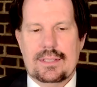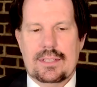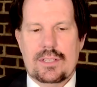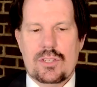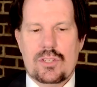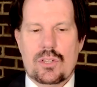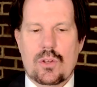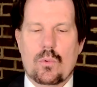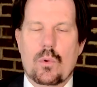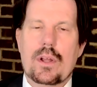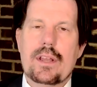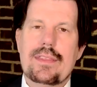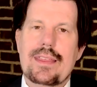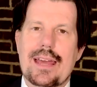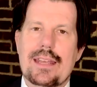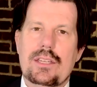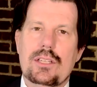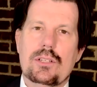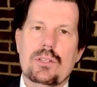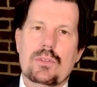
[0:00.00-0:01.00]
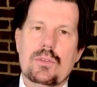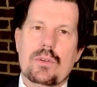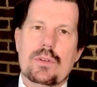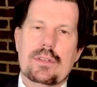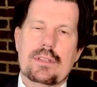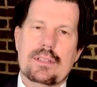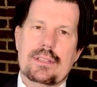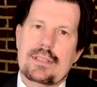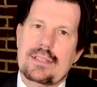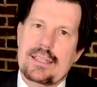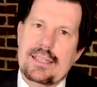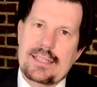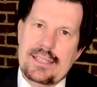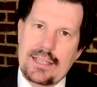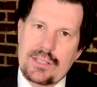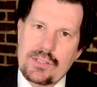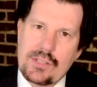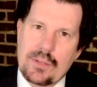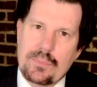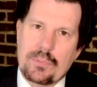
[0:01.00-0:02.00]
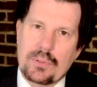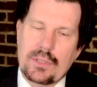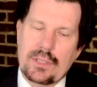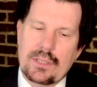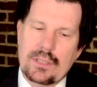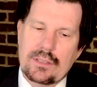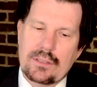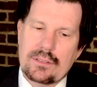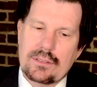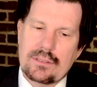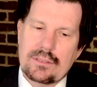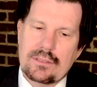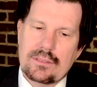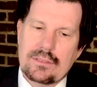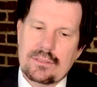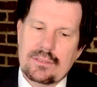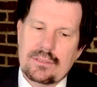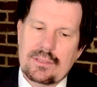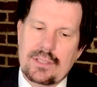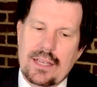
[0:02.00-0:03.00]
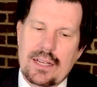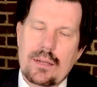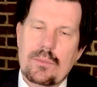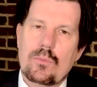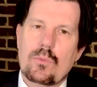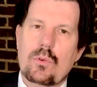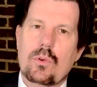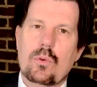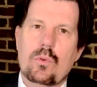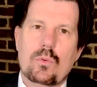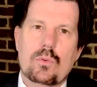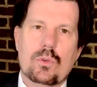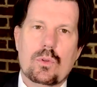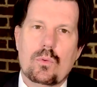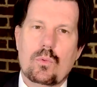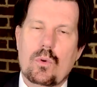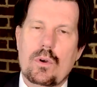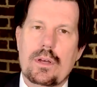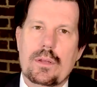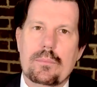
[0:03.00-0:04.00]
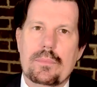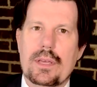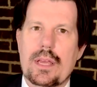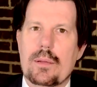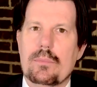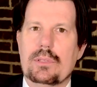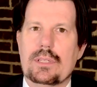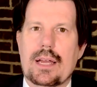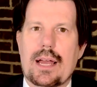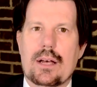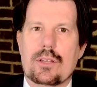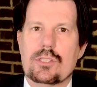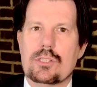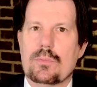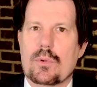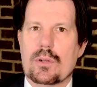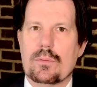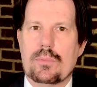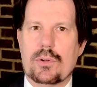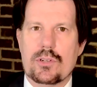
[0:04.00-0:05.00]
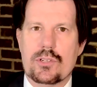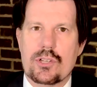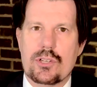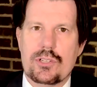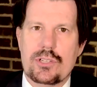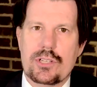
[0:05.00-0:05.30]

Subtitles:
So what did that do? Discipline led him to what? Be able to outsmart Persian